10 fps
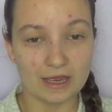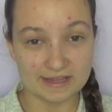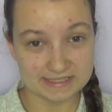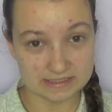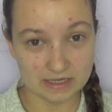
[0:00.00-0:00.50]

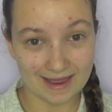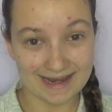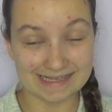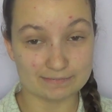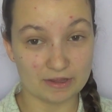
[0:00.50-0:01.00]
this entire
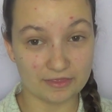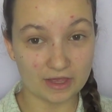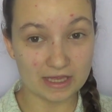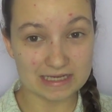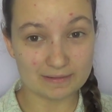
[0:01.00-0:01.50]
day? Because my
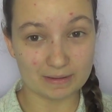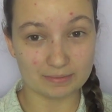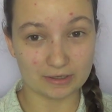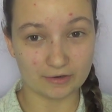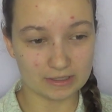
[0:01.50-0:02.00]
third day of my
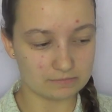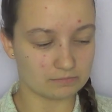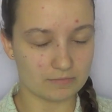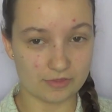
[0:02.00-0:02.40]
period